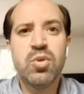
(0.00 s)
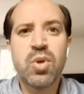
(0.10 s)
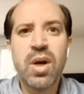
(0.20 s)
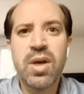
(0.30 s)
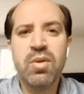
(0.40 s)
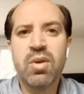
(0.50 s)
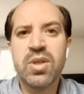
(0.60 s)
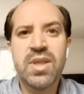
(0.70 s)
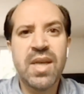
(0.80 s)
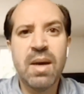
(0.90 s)
an
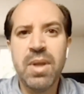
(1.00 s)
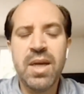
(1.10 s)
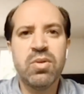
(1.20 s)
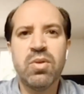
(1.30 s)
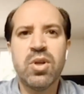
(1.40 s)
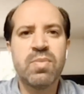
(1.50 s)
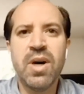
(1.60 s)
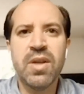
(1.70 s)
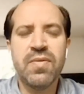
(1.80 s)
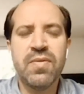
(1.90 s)
Android or a tablet
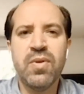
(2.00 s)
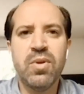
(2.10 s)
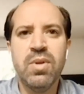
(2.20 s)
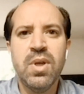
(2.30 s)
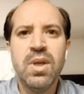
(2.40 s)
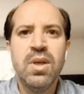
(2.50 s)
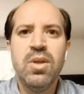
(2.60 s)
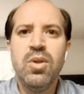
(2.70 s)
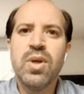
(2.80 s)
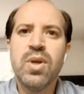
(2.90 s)
or a smartphone.
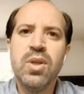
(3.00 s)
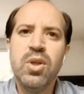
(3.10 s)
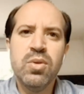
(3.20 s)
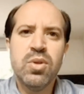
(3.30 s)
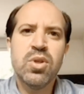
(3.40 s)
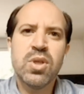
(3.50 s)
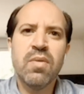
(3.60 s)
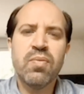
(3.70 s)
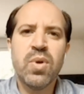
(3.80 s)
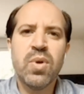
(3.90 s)
You can
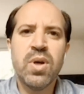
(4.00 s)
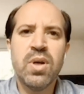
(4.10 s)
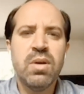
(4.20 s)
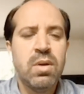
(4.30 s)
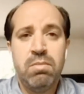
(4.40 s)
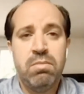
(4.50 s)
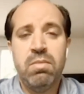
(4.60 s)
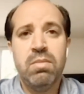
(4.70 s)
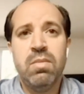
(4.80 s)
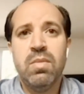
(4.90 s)
use the software
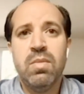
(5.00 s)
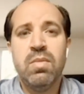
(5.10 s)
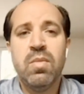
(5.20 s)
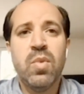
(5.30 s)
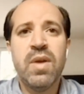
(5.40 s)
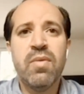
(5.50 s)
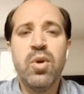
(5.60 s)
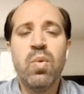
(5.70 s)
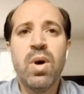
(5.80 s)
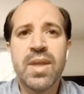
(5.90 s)
wherever
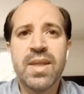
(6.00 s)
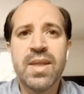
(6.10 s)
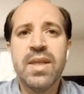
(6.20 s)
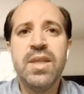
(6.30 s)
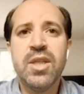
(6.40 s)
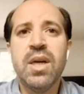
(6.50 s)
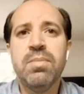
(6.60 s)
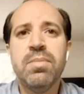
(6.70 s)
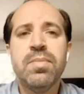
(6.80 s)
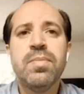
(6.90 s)
you want at any
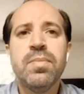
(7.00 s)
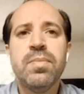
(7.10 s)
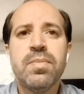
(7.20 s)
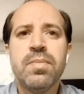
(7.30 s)
time.